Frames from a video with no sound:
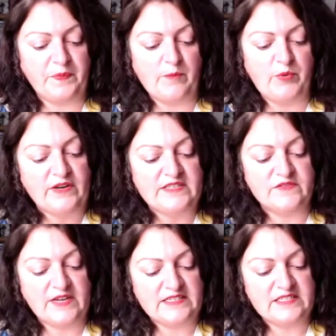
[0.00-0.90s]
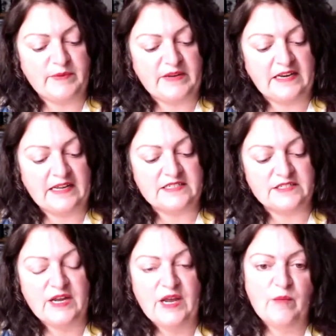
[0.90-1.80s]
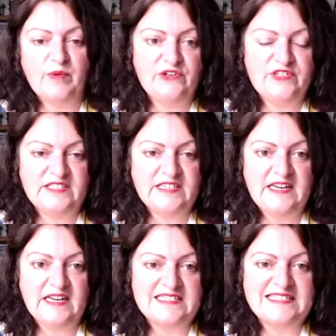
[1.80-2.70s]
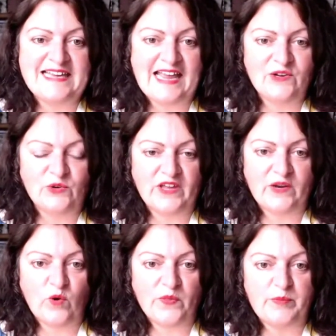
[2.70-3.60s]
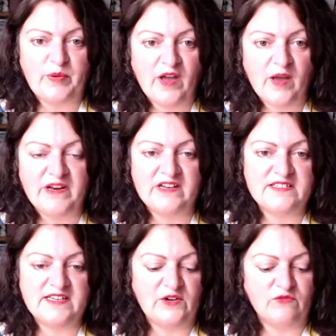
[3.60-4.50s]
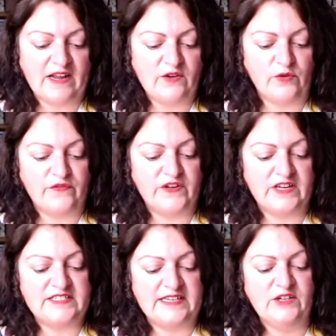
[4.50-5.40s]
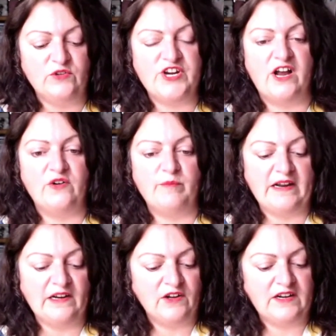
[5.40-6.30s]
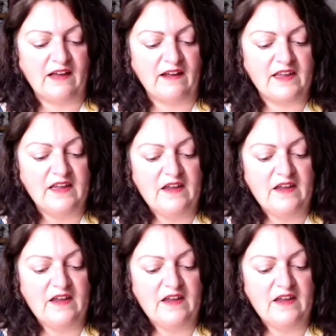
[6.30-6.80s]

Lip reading: points of data to be collected. But you see at scale then what the permanent single record for a single child might look like